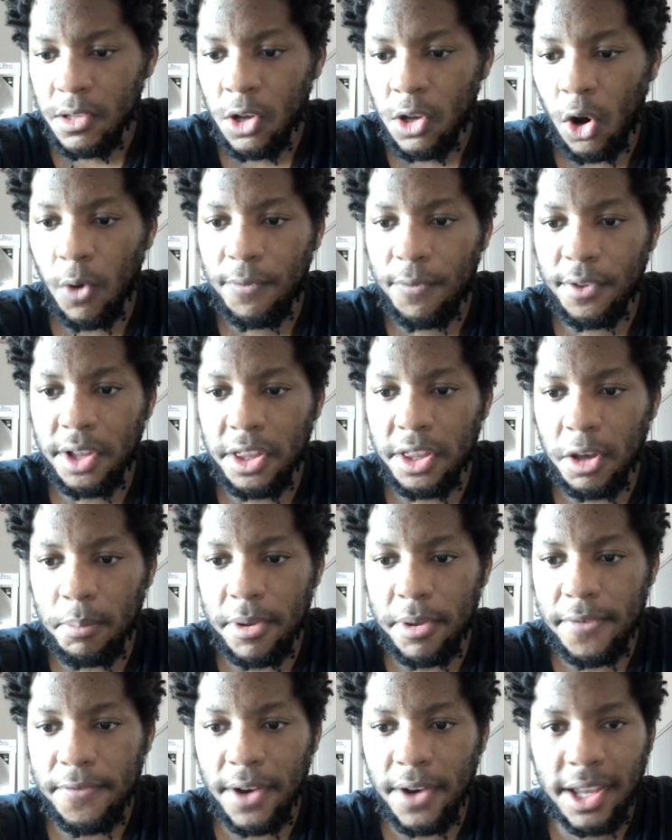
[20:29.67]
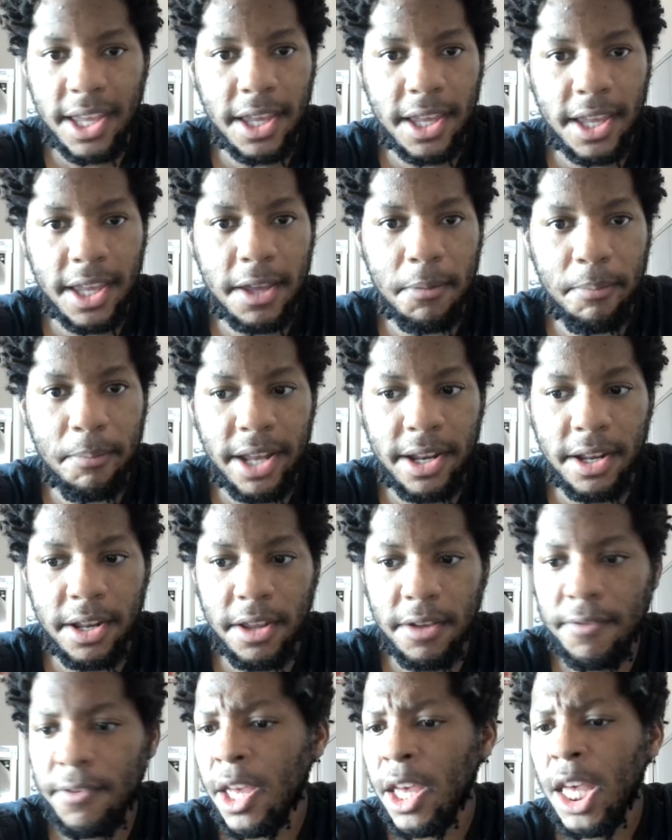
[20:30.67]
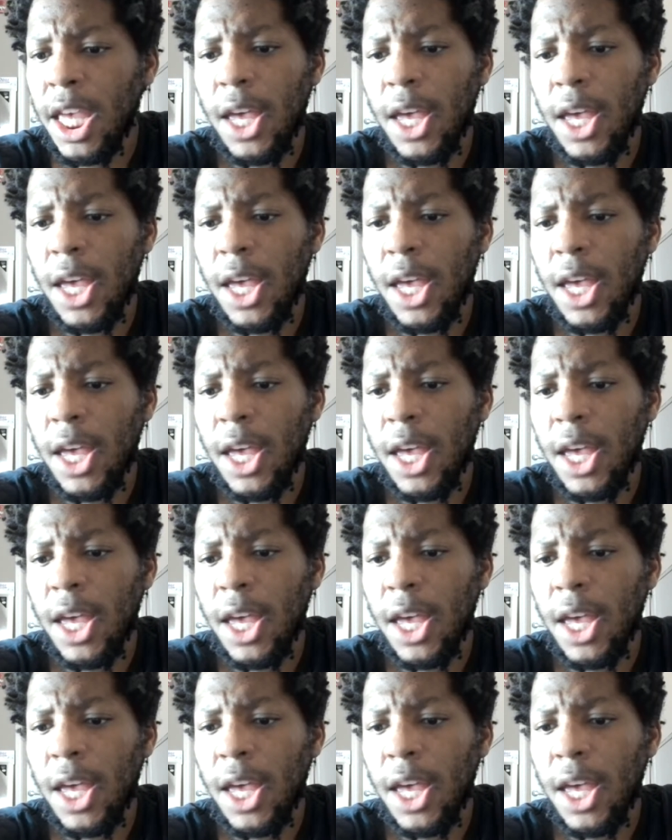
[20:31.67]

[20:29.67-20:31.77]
Hopefully they'll be fucking competitive.